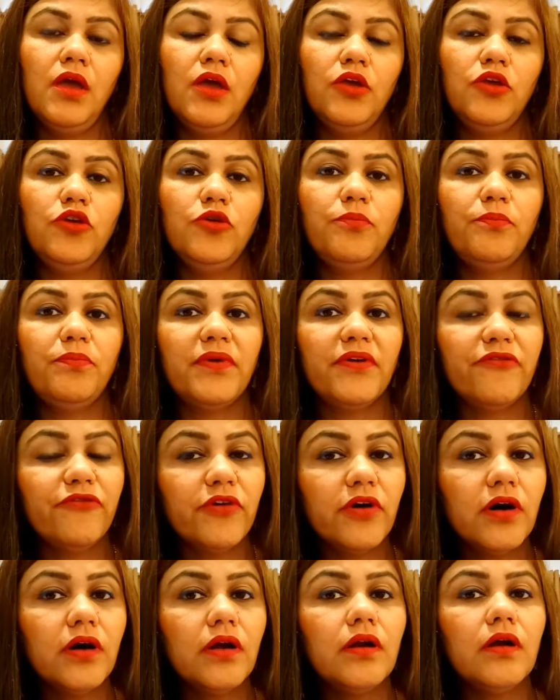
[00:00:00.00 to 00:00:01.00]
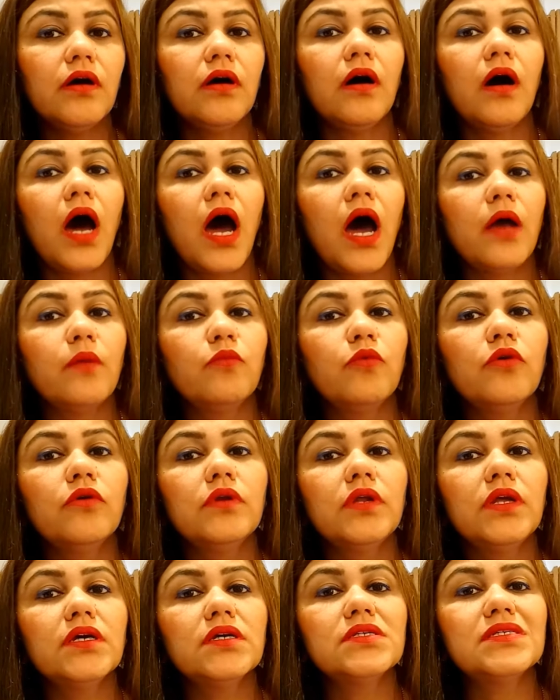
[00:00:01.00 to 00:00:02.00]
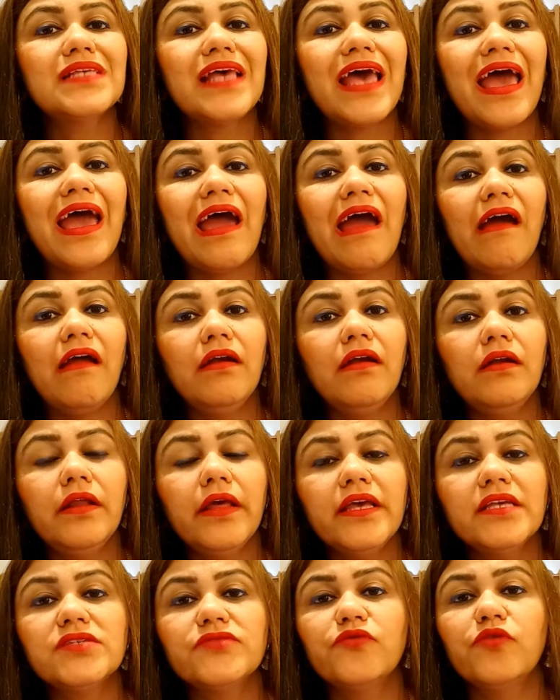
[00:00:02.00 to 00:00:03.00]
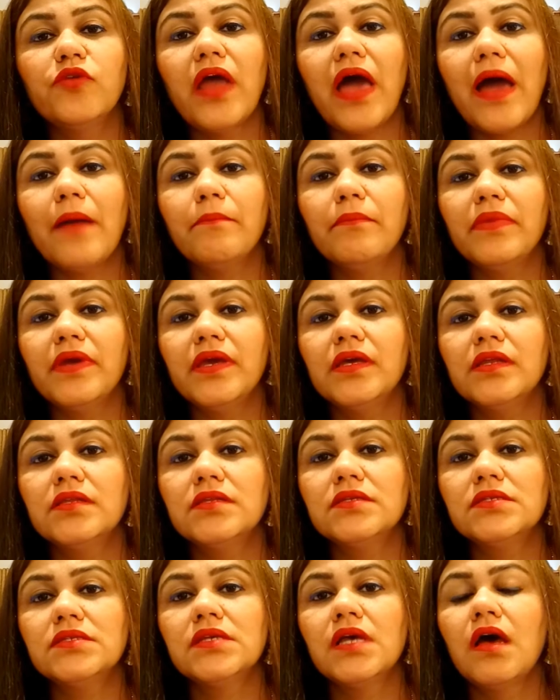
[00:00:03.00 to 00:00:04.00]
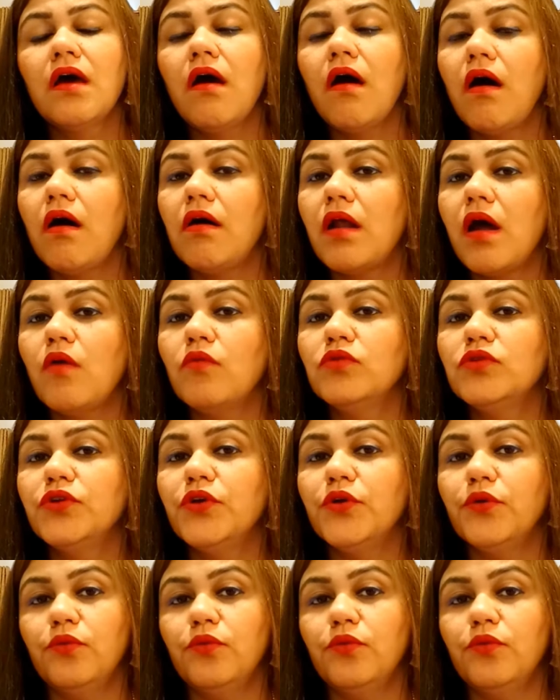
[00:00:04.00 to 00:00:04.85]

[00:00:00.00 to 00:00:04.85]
you prefer a harmonious and tasteful ambience around you